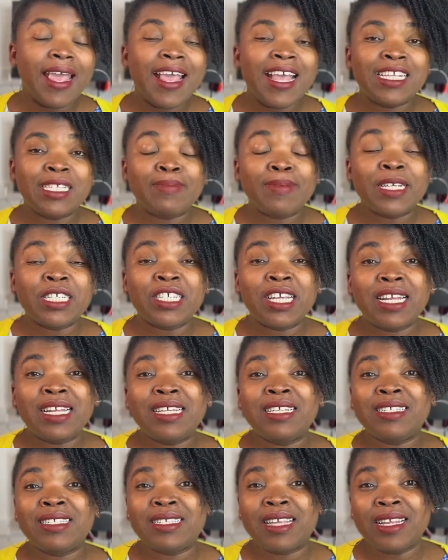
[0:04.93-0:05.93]

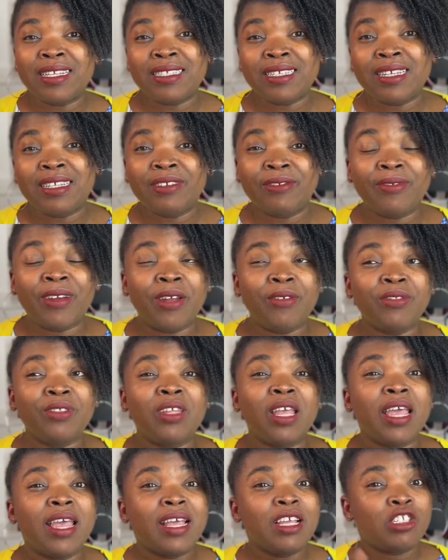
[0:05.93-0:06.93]
especially centered
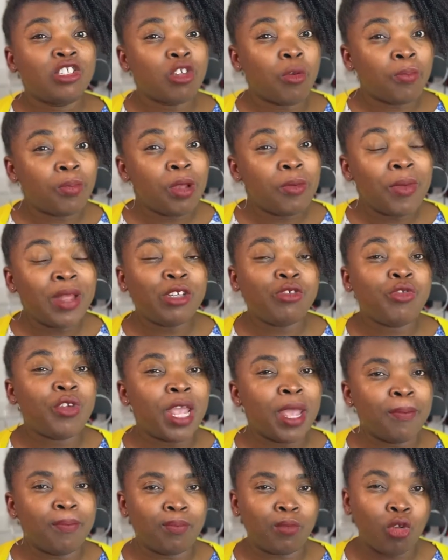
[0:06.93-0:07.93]
around
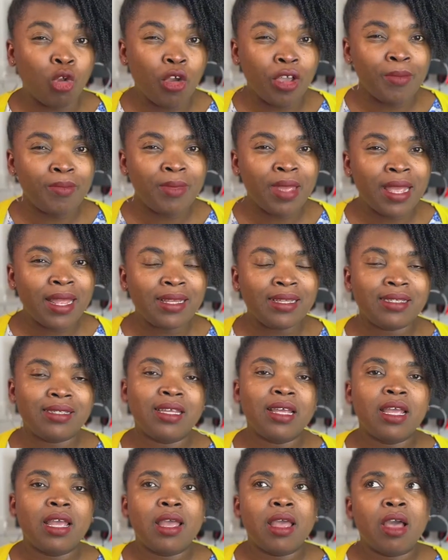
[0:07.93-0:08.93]
supplementary employment.